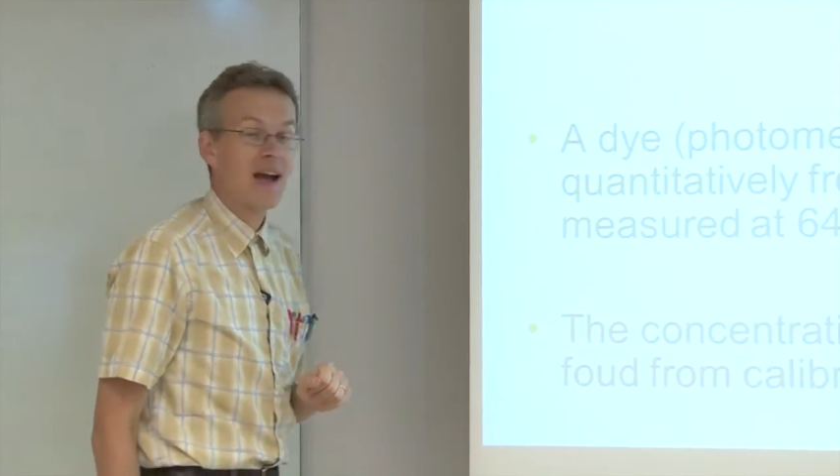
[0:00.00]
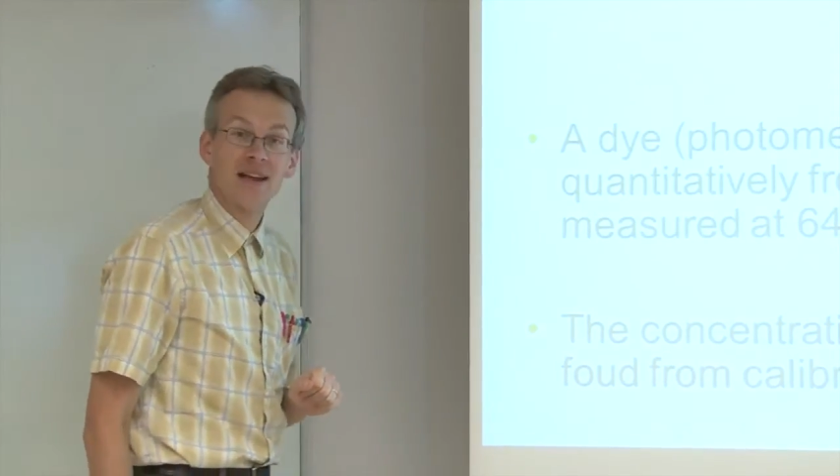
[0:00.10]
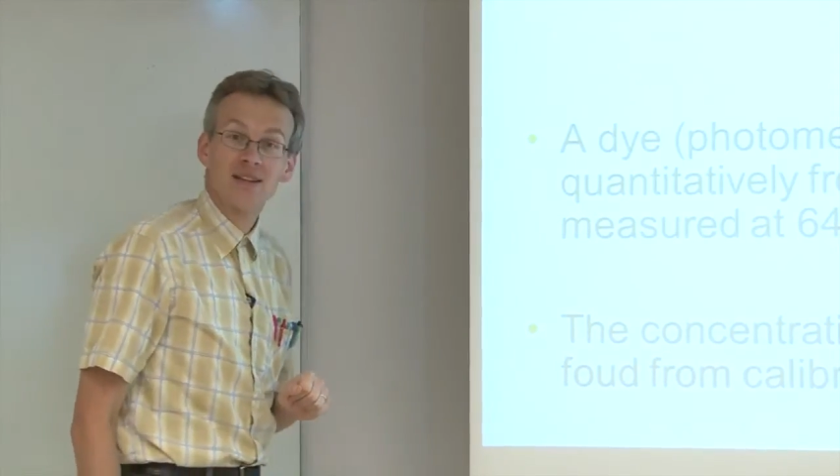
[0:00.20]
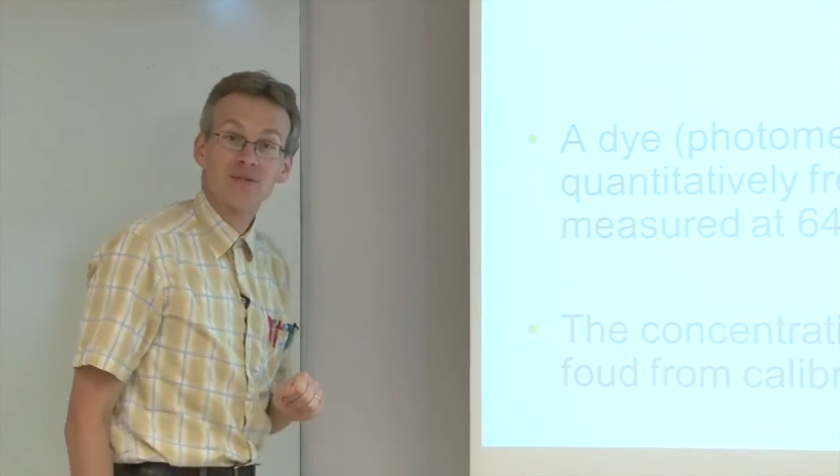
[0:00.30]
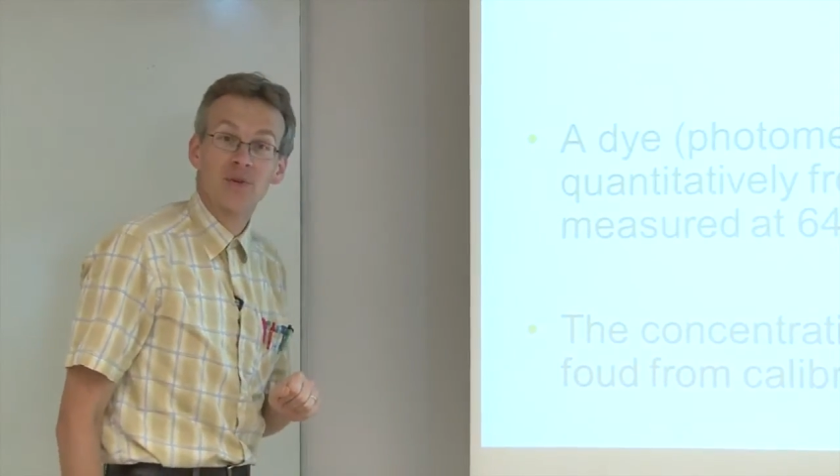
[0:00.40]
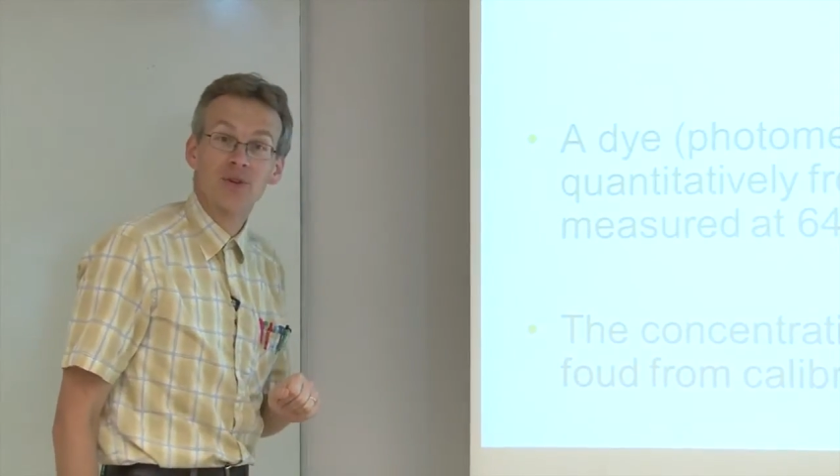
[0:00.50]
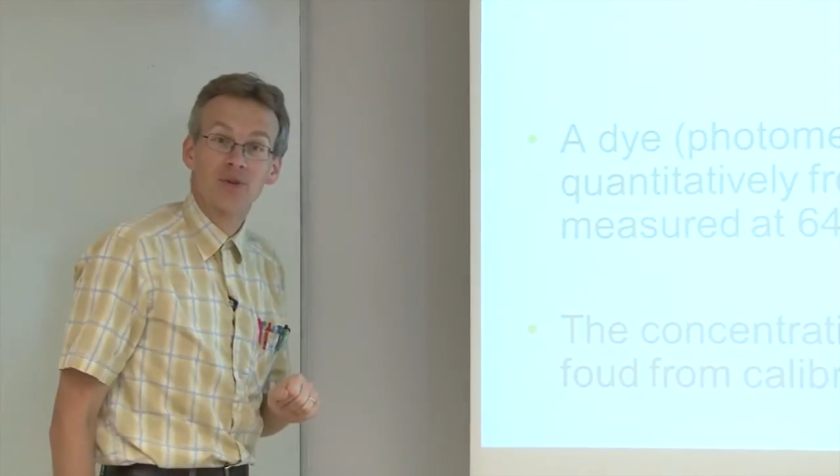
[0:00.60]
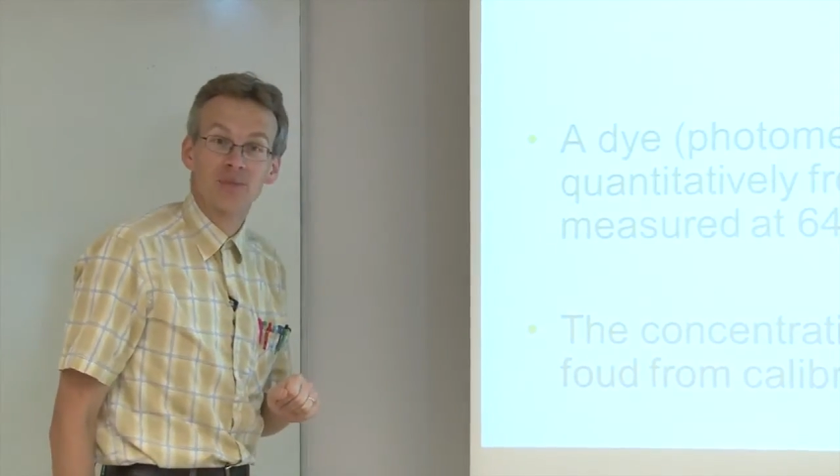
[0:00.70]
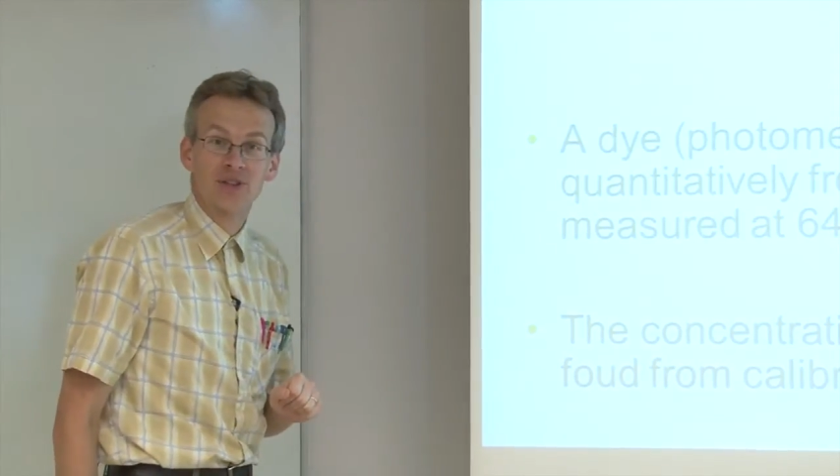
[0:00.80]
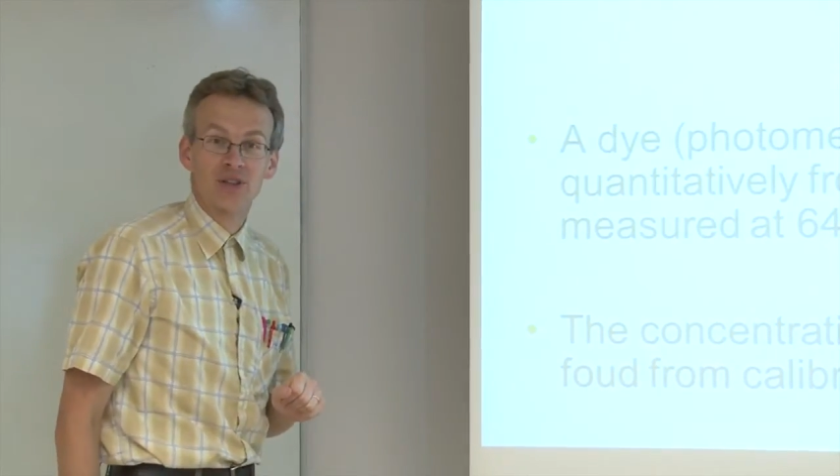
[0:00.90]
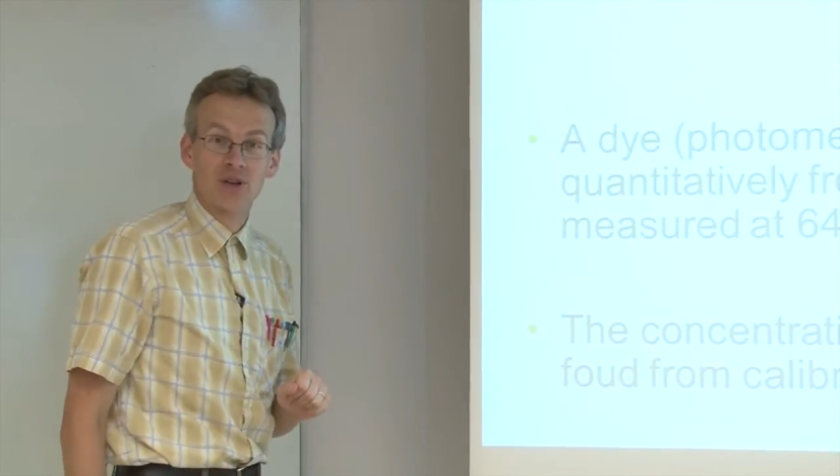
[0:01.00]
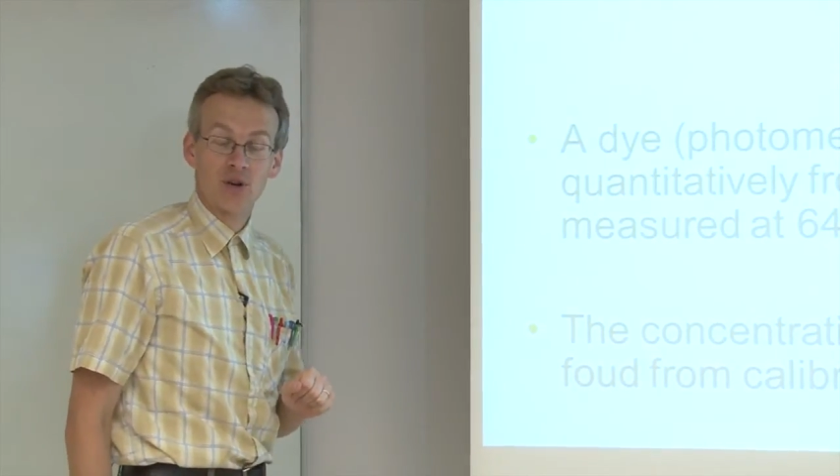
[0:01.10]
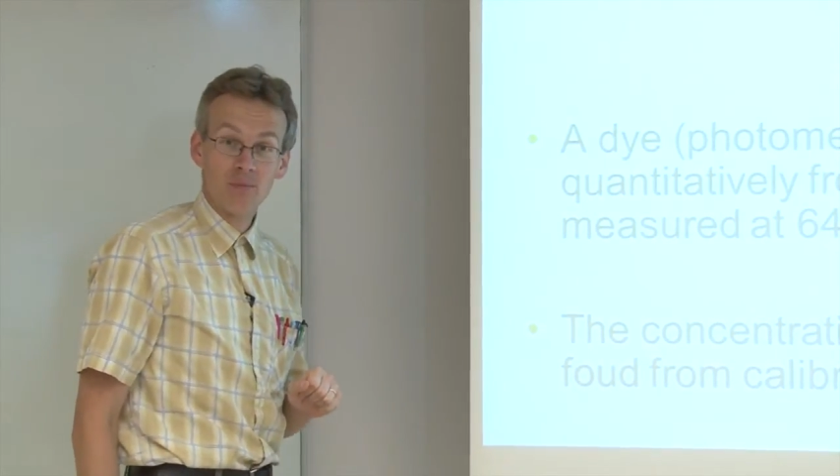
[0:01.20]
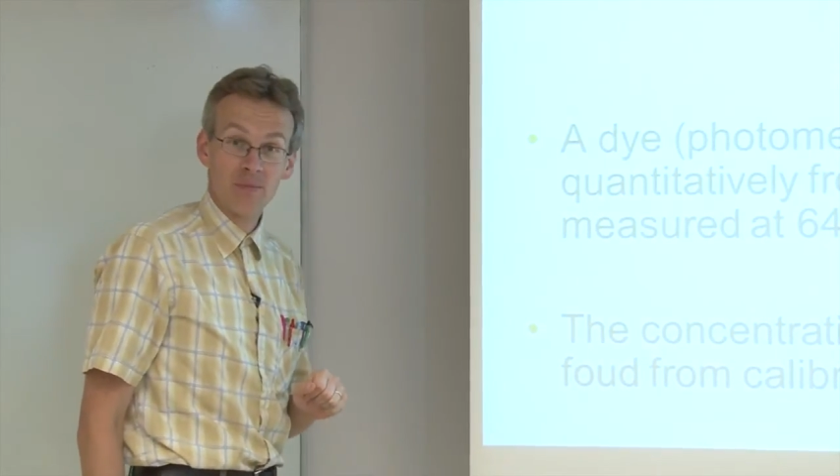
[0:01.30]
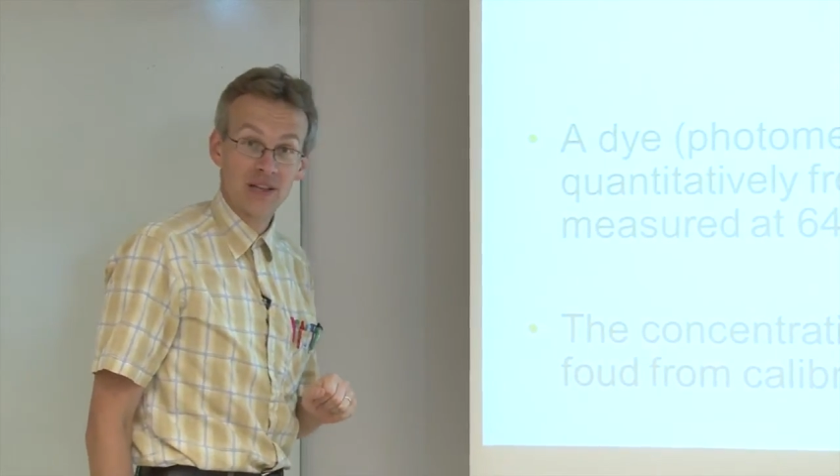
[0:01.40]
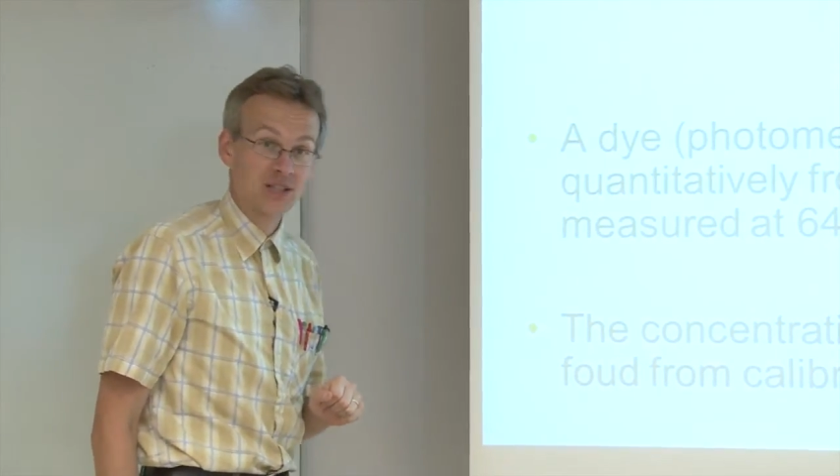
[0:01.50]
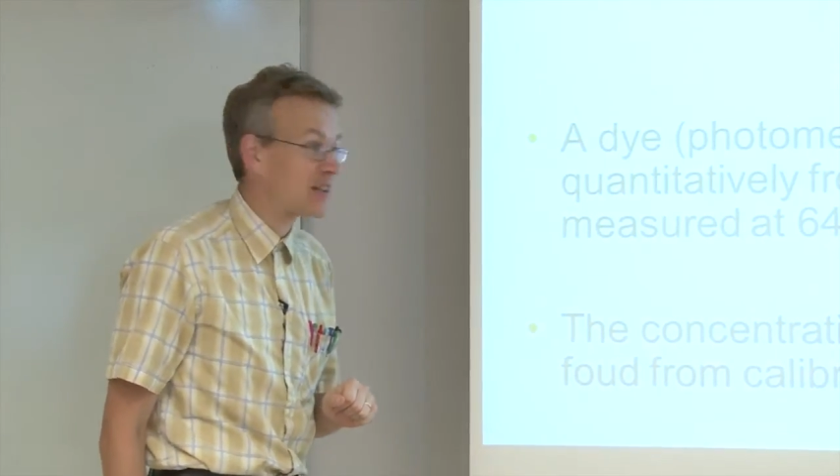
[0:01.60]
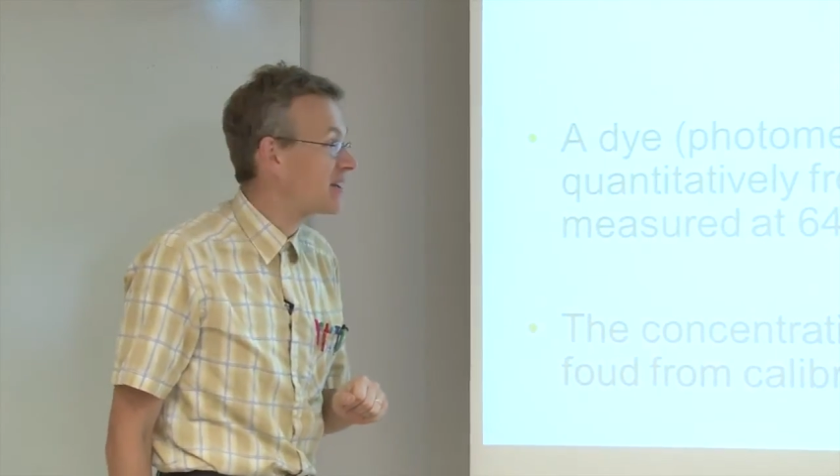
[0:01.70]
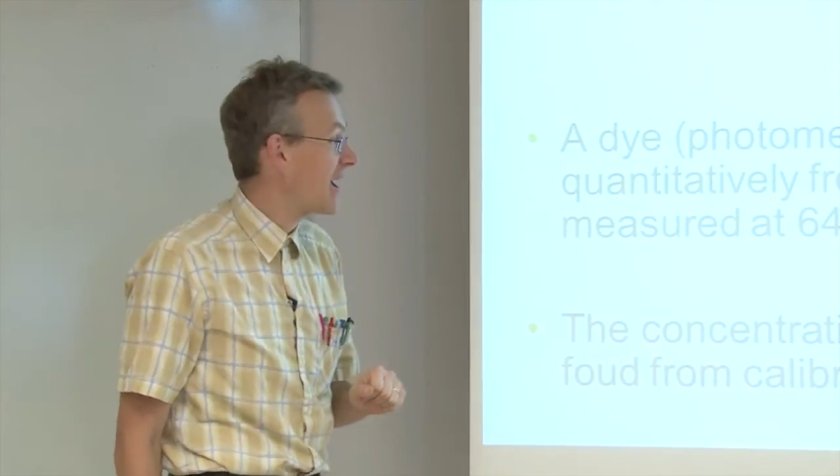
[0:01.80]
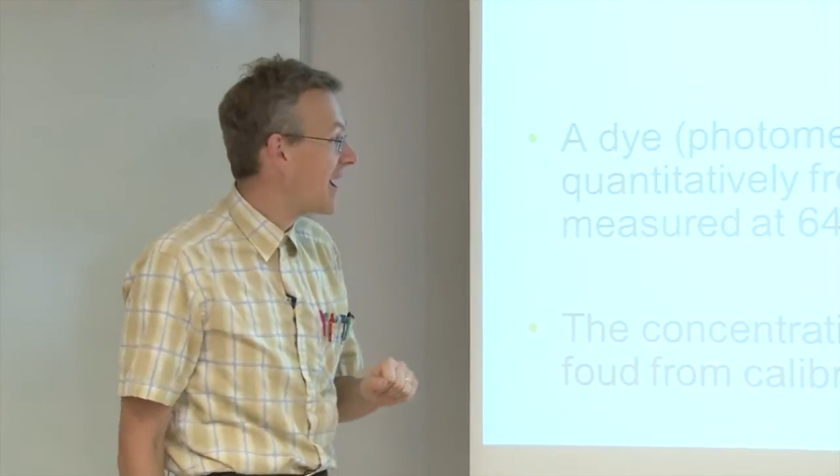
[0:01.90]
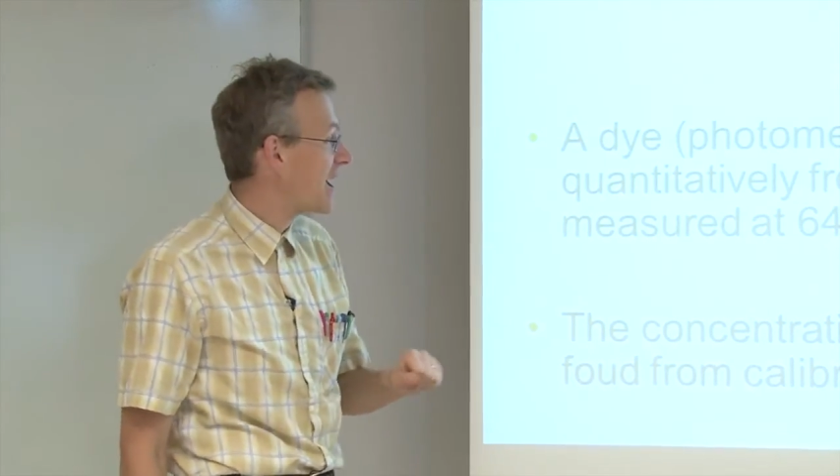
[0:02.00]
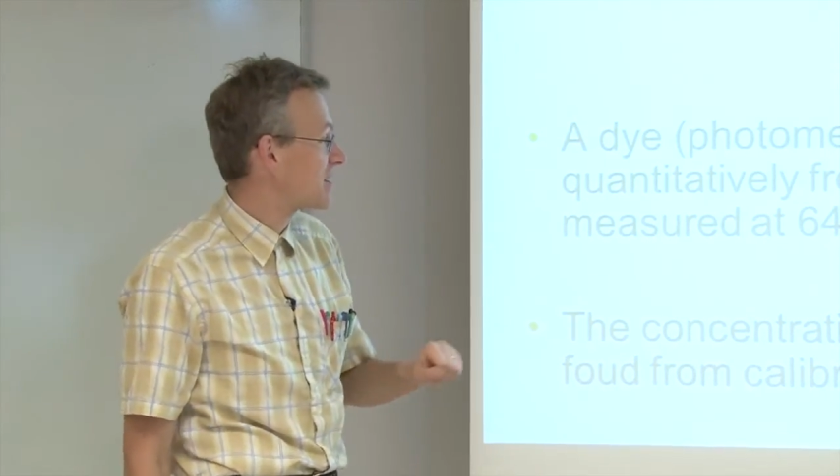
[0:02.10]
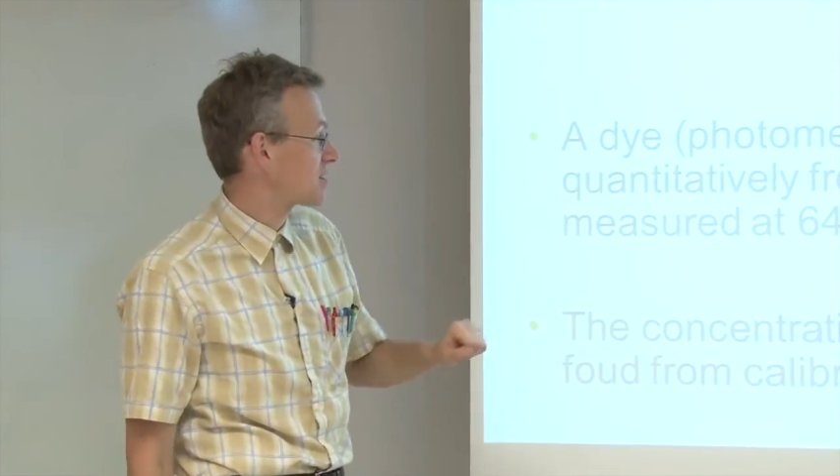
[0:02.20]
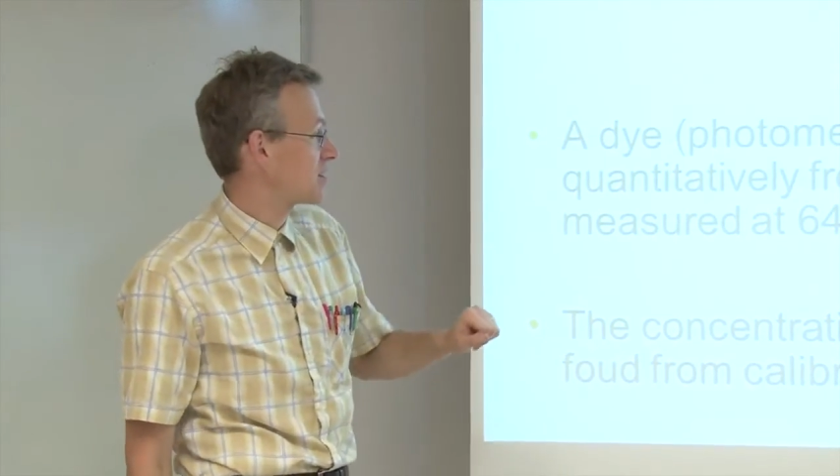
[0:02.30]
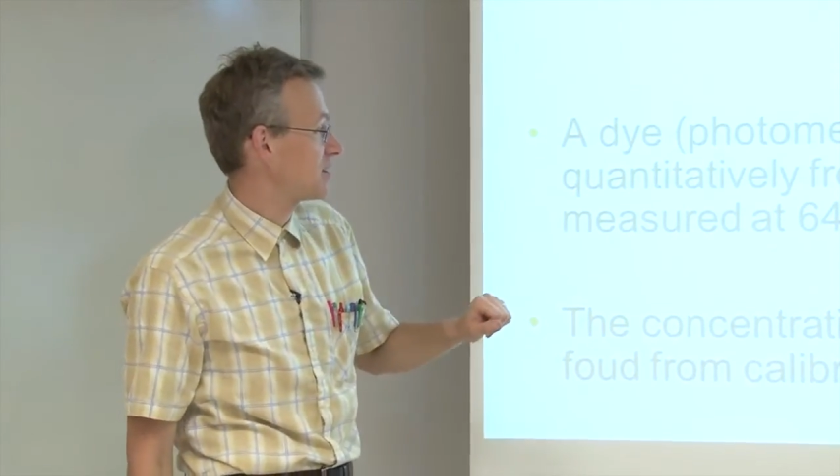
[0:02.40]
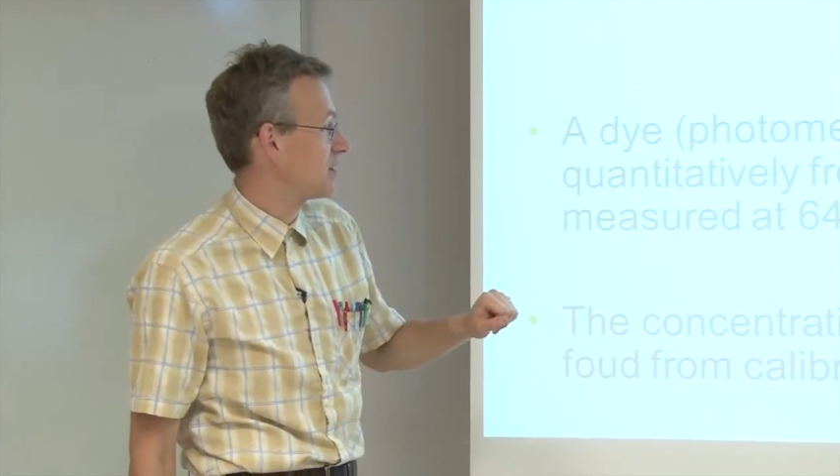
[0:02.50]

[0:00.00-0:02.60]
And this photometric complex then has